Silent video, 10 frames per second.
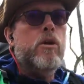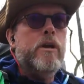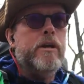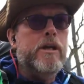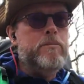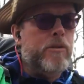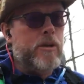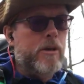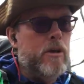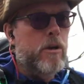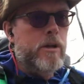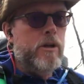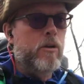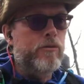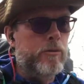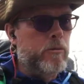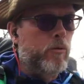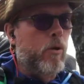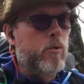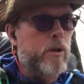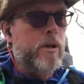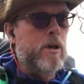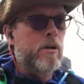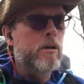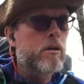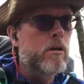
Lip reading: trying to keep the hill from eroding.